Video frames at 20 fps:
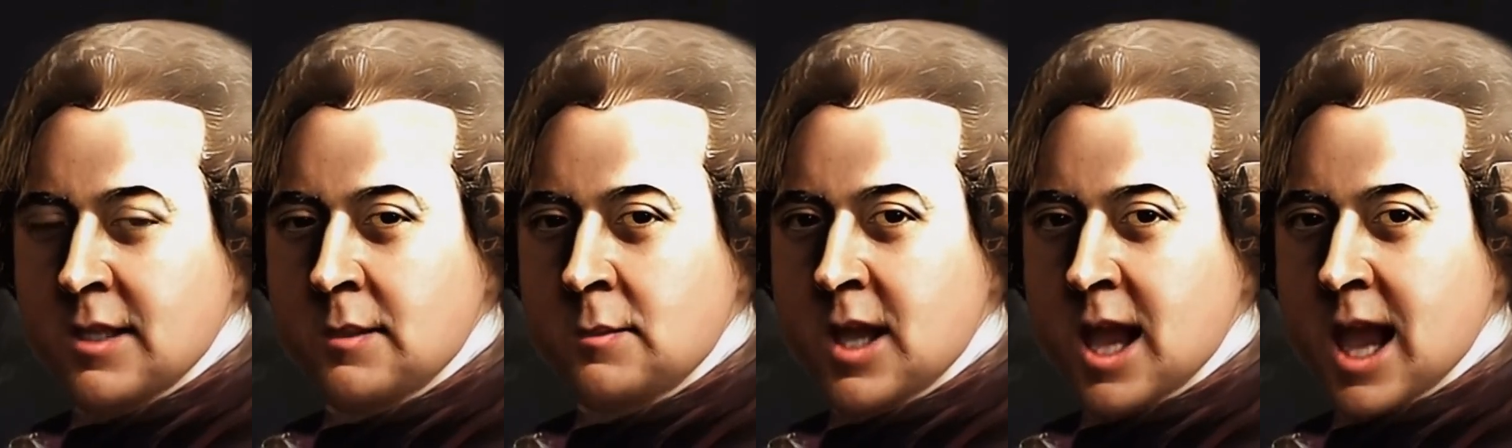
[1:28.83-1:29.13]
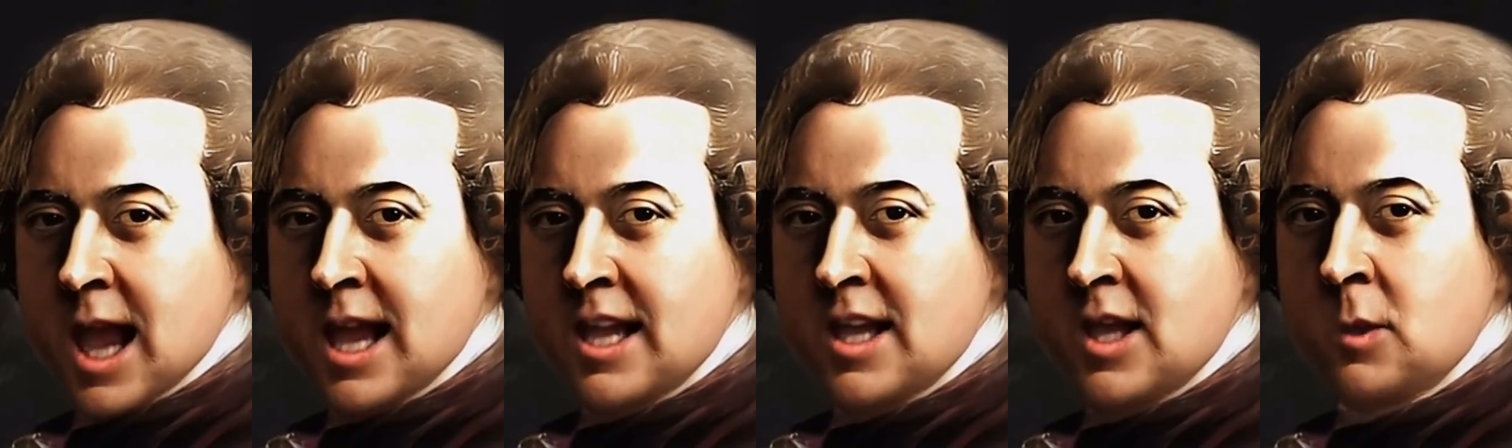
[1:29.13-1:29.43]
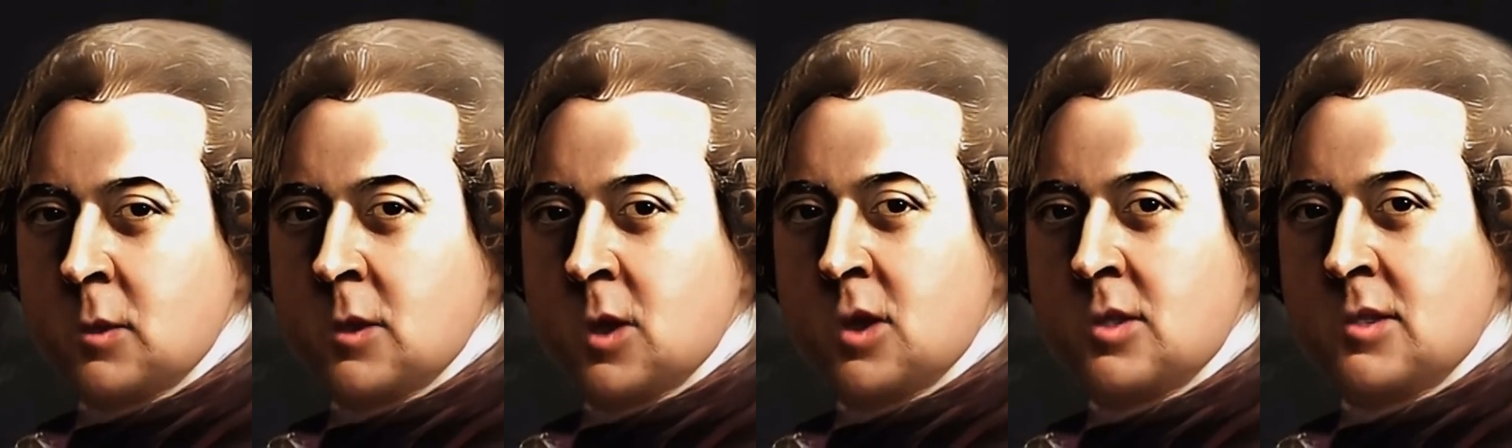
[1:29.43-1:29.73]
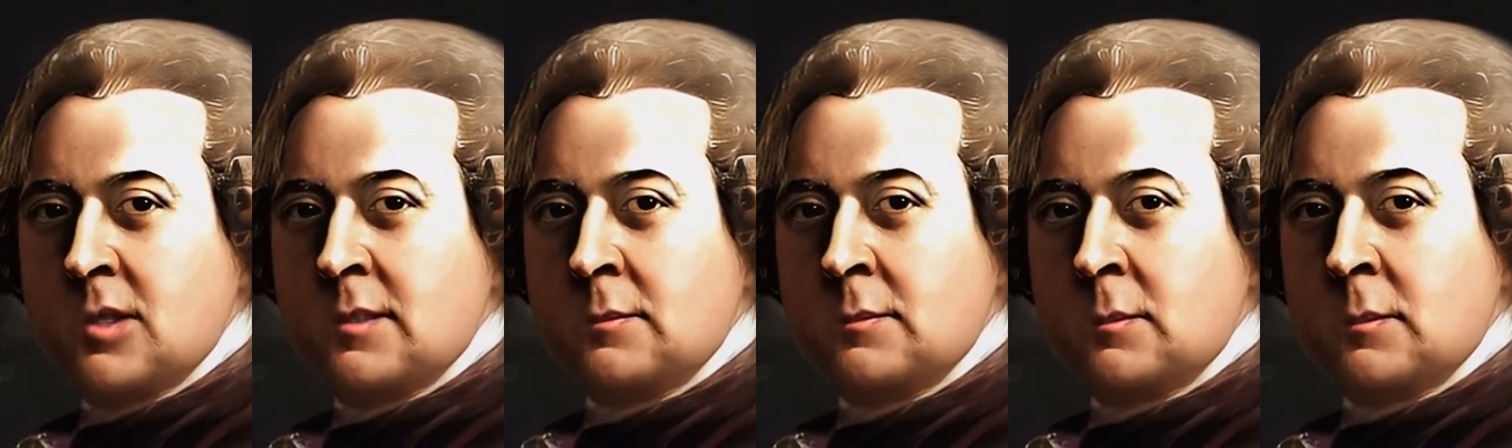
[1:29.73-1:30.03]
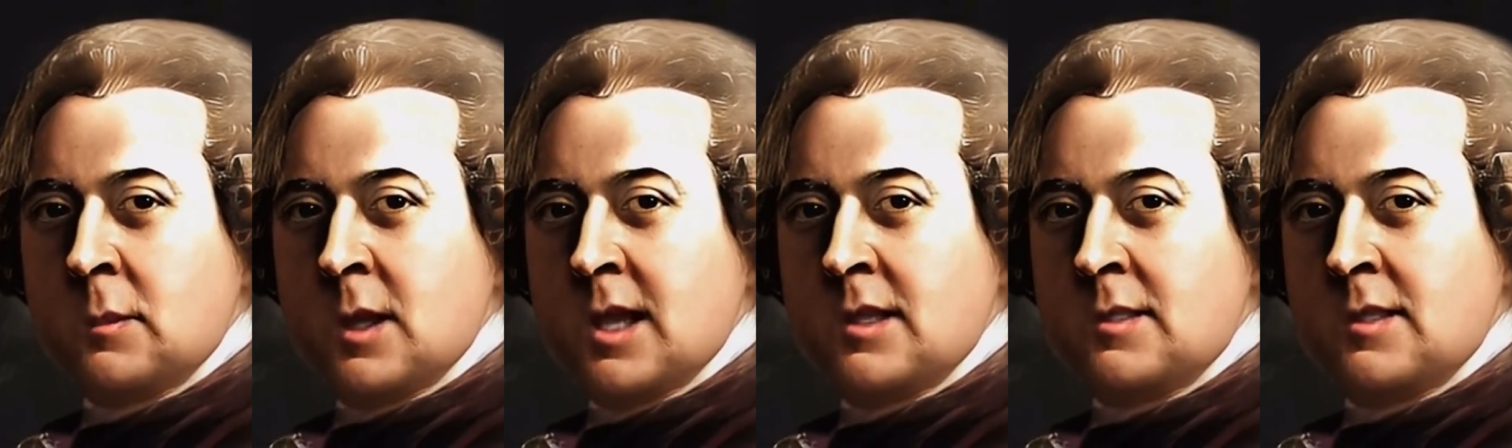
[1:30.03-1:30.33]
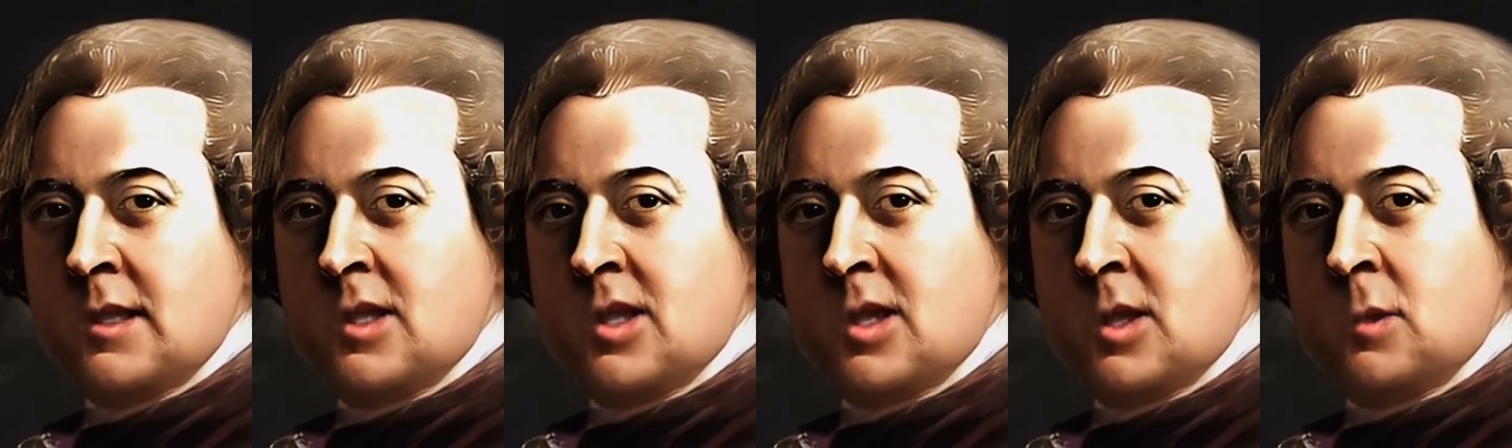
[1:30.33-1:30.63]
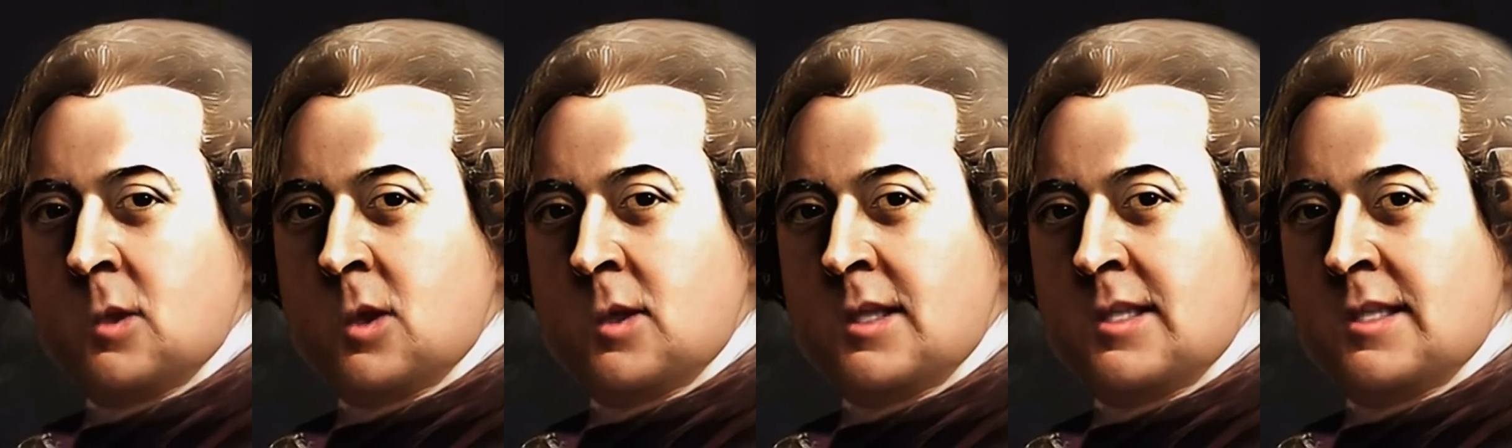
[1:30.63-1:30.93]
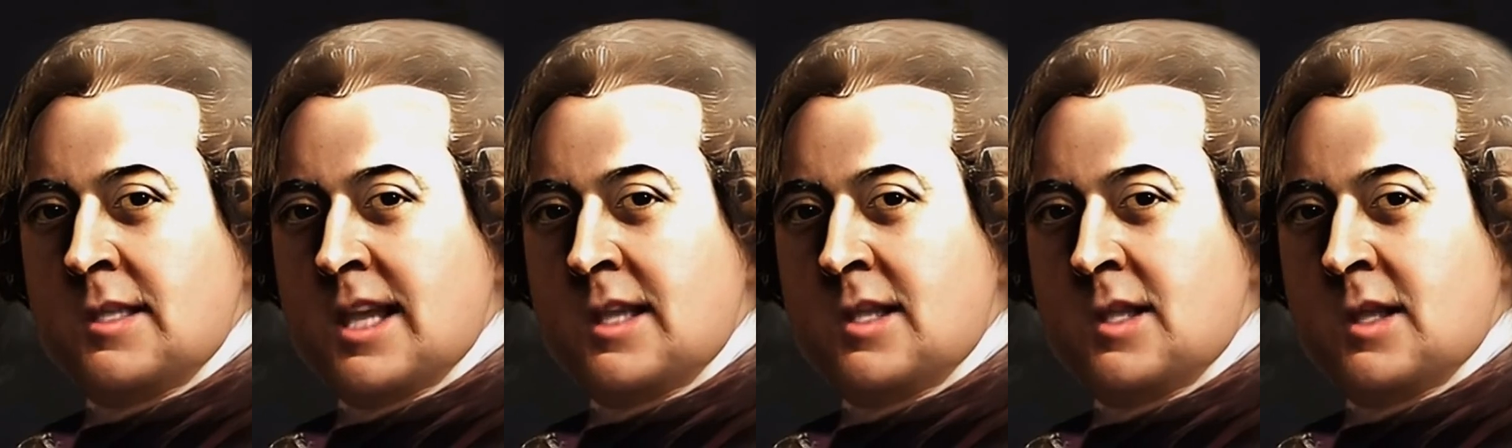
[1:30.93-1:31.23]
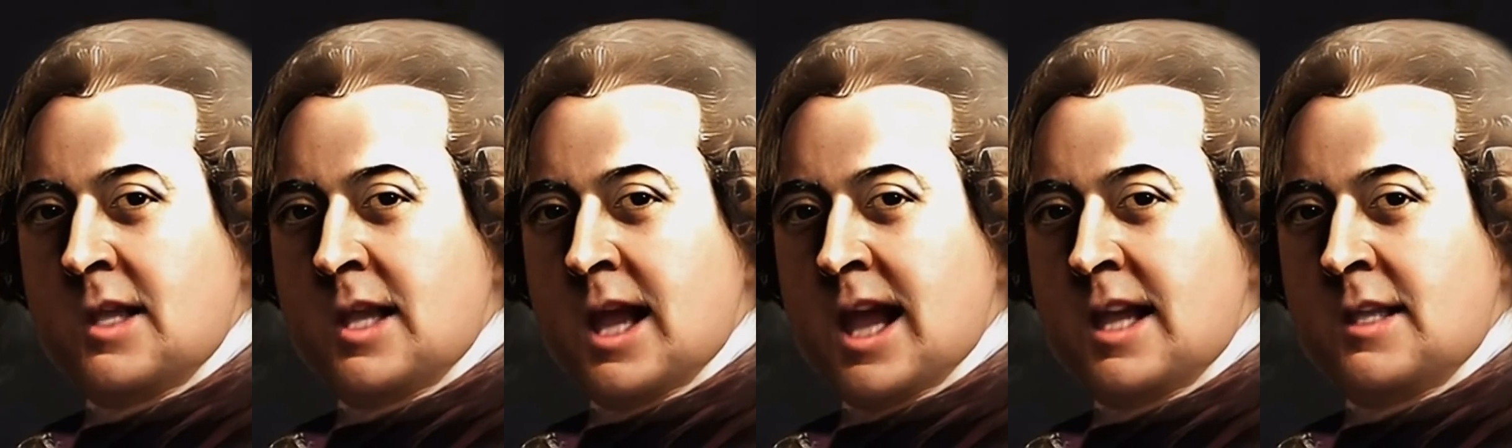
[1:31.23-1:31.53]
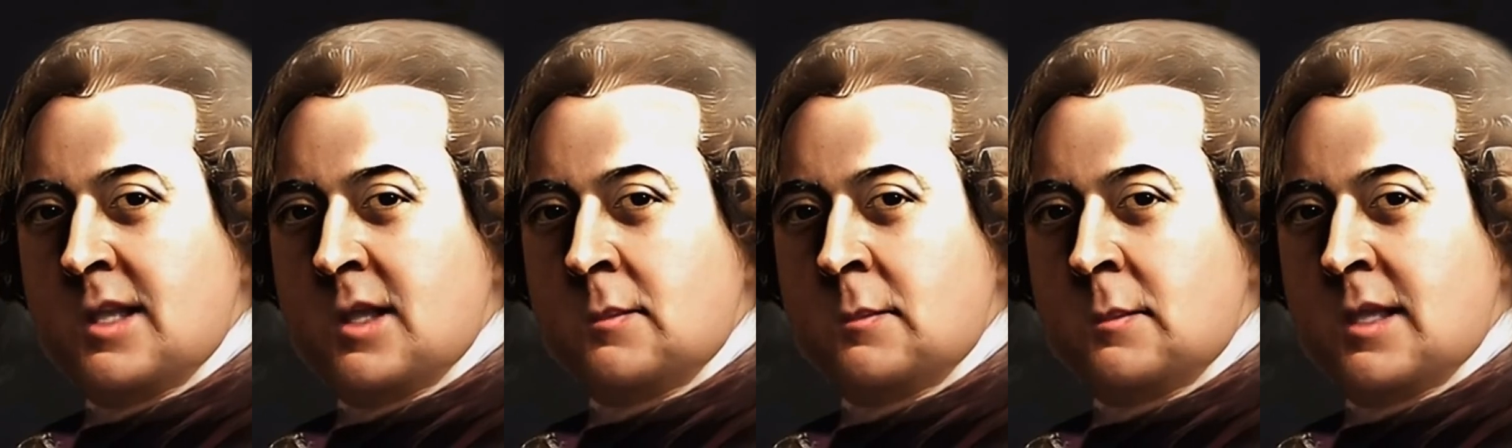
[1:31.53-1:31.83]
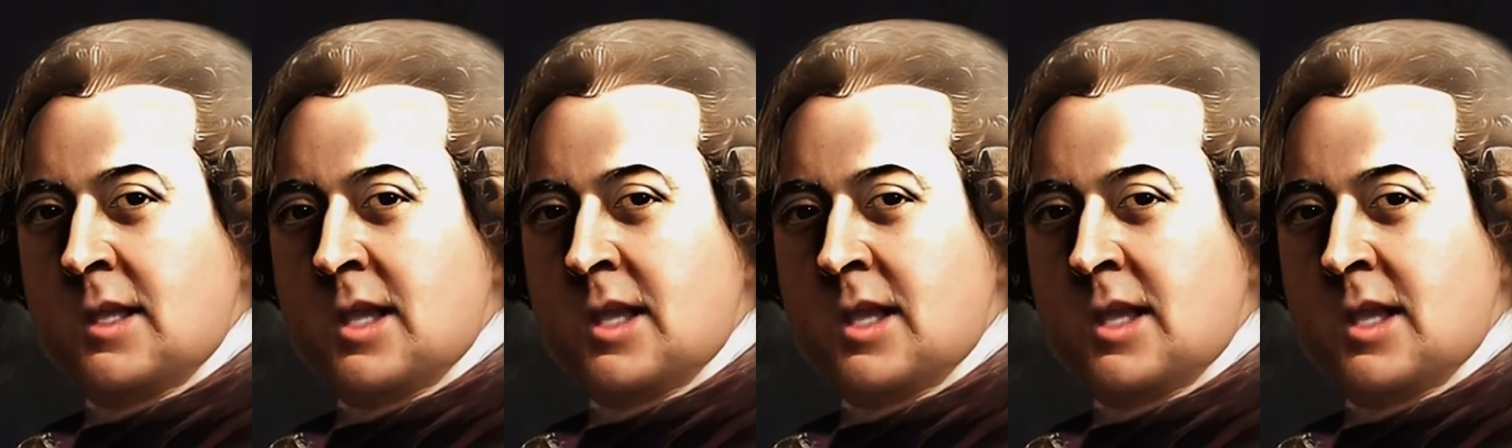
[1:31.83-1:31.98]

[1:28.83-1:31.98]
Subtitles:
I know not, but if it should not essentially hazard Mr.